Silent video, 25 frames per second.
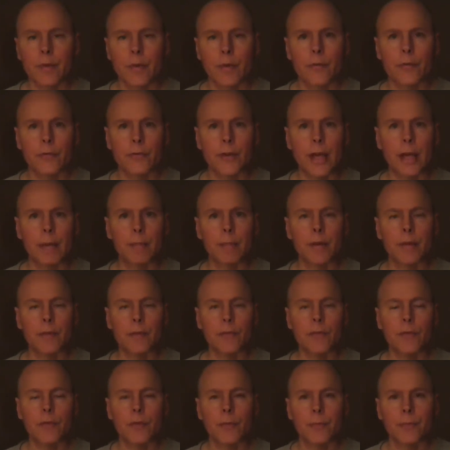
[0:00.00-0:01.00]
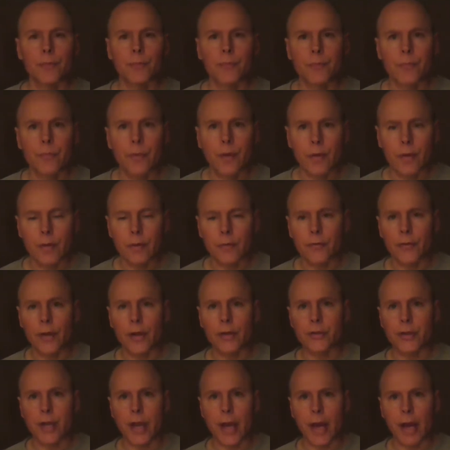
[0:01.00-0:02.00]
statements
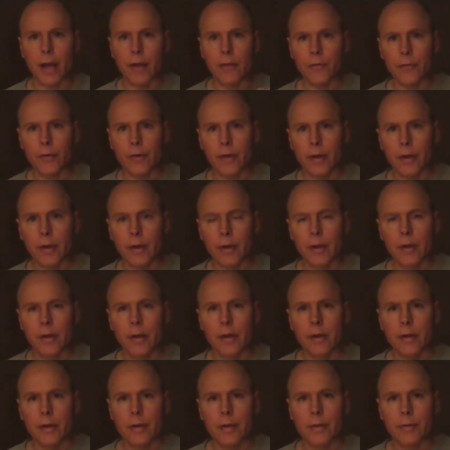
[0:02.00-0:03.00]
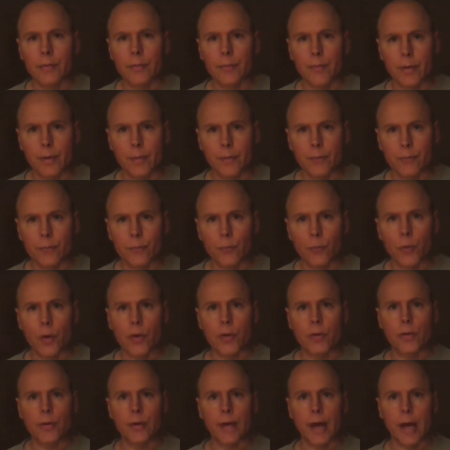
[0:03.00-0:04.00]
such as
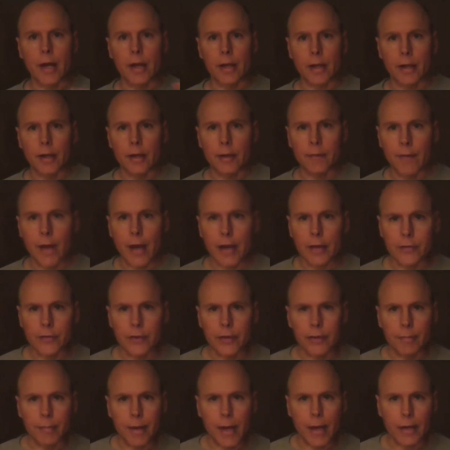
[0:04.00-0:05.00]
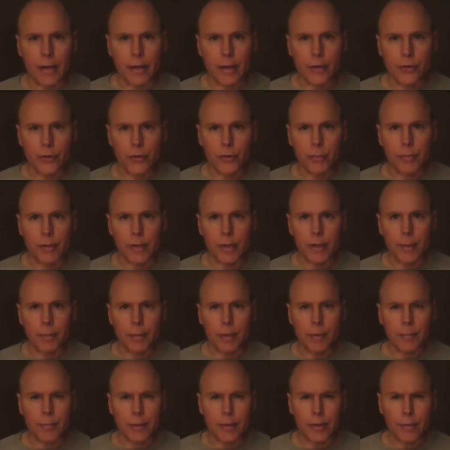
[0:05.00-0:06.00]
whether or not a vaccine mandate should be
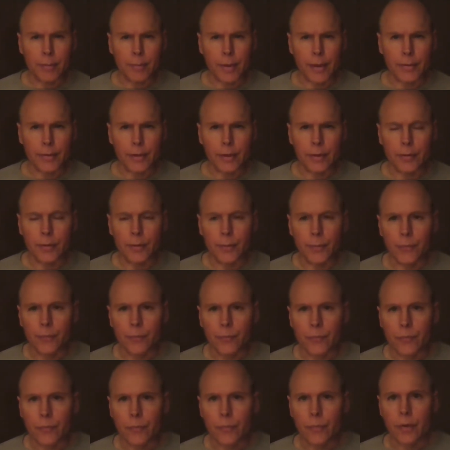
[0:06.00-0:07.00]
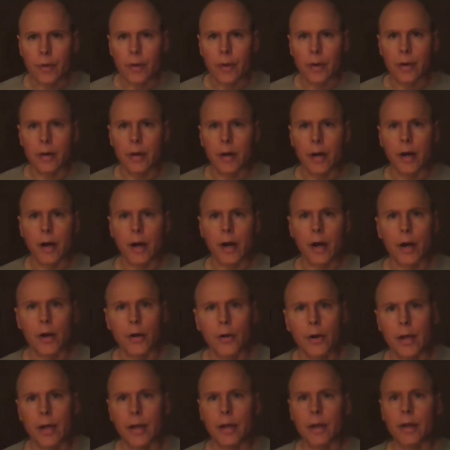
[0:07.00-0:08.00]
implemented
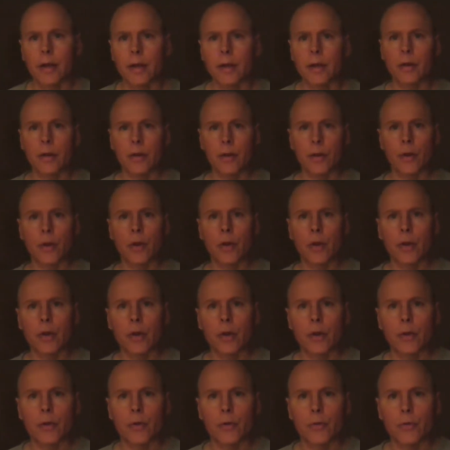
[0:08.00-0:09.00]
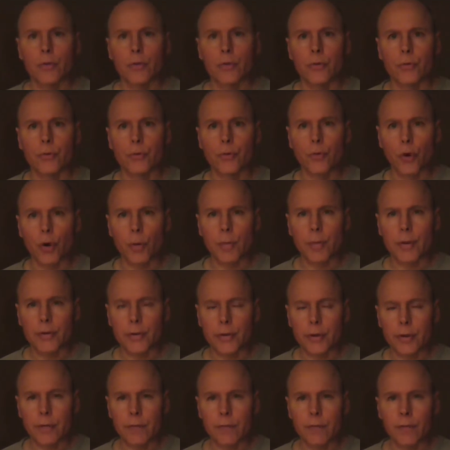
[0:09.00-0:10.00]
are a
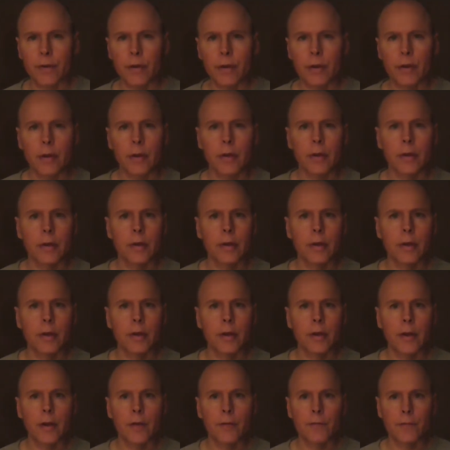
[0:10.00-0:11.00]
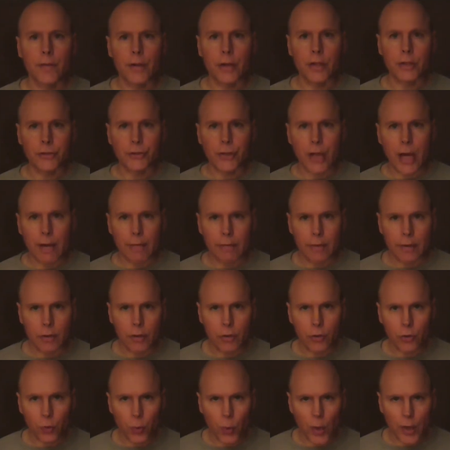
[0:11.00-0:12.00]
normative
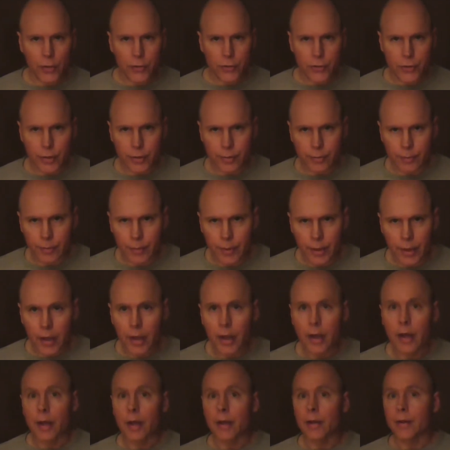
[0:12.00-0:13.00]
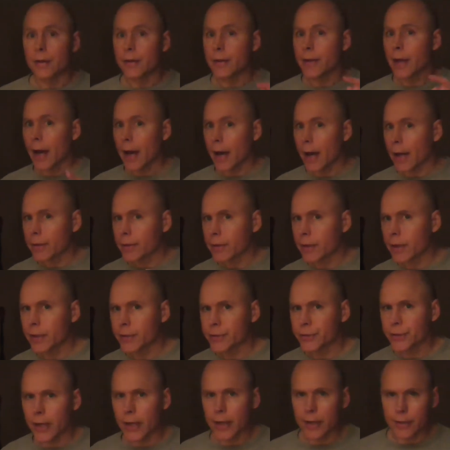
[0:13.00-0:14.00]
philosophical question, not a
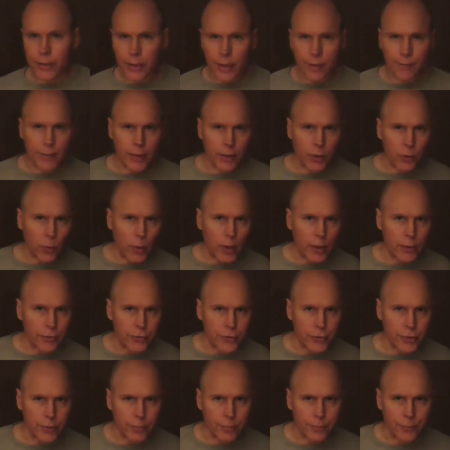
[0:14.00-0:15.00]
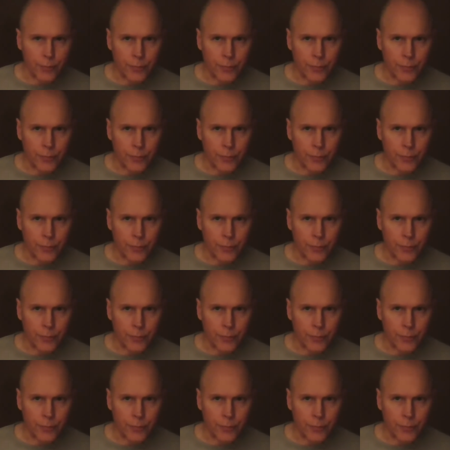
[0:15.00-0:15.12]
scientific question.